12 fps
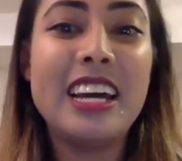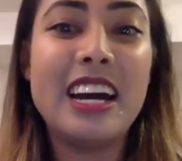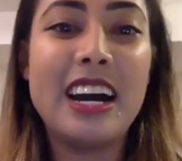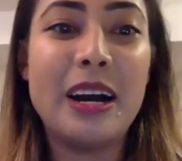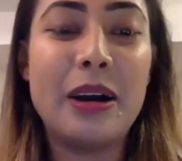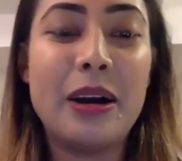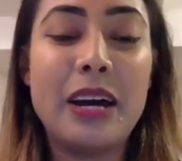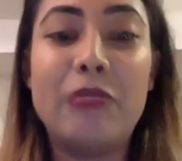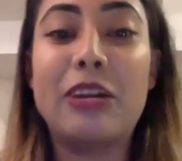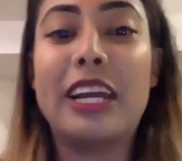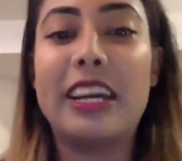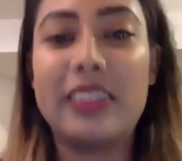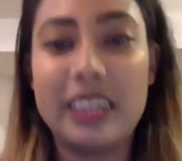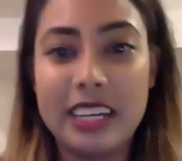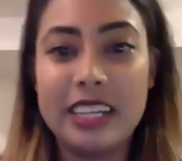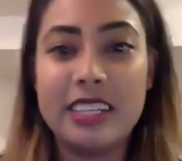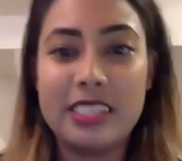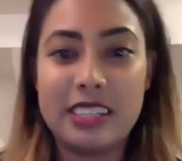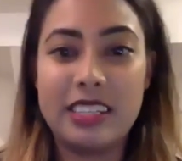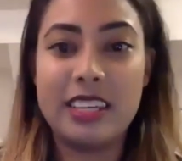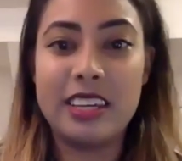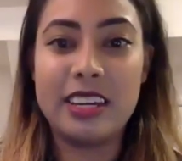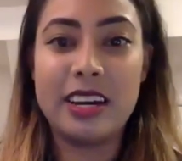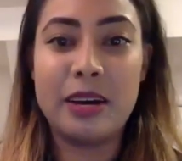uh, and regalia is
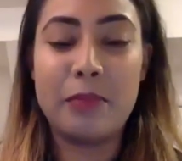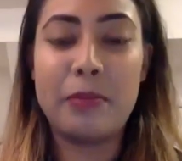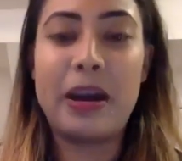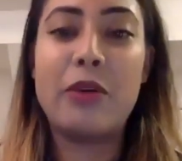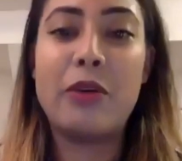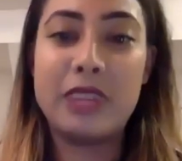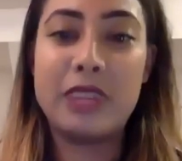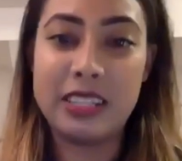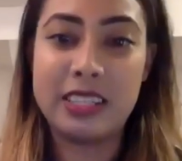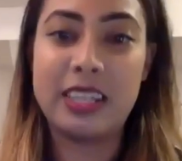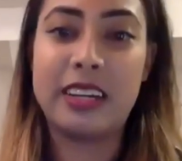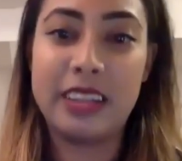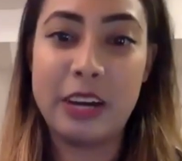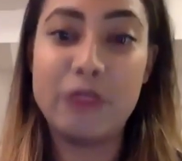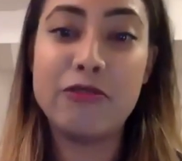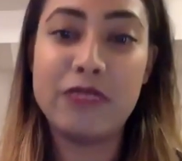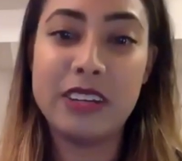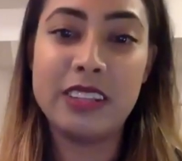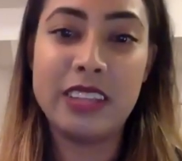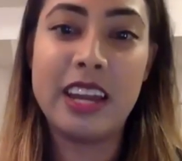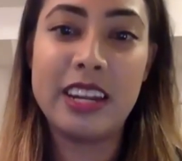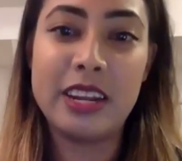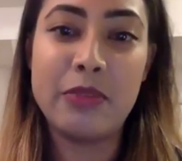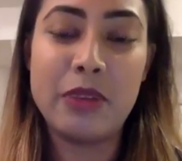the um, powwow dancing outfit that
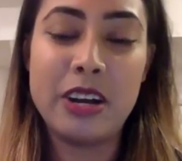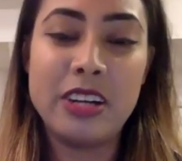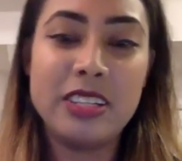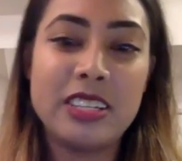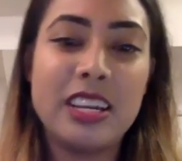he wears.